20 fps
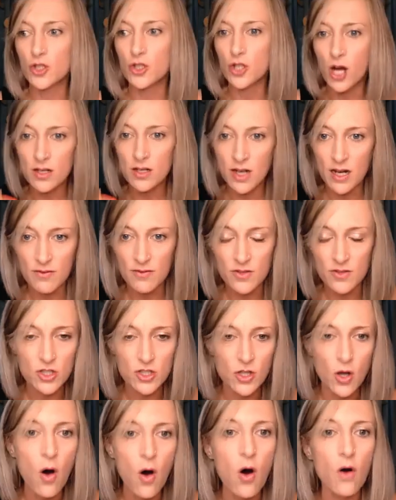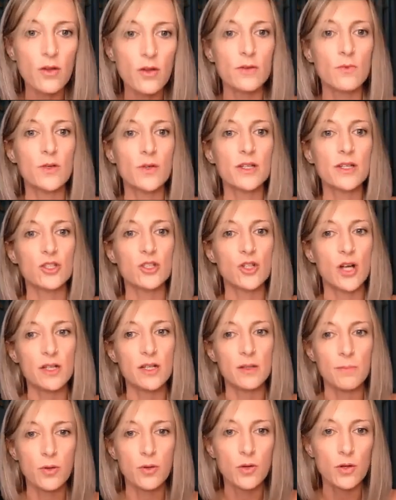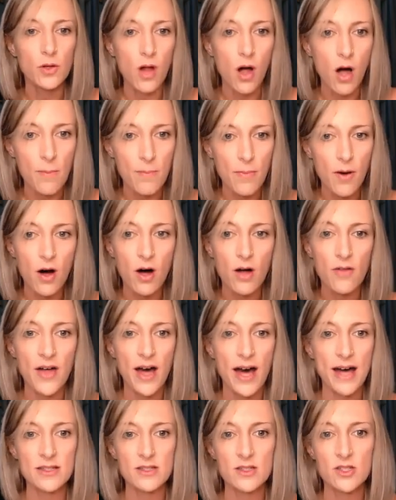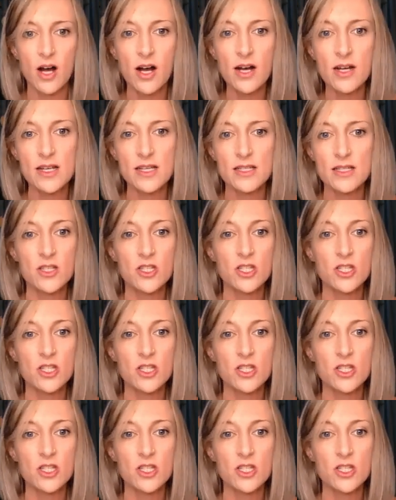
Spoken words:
dark night of the soul and really trying to pull up all that darkness.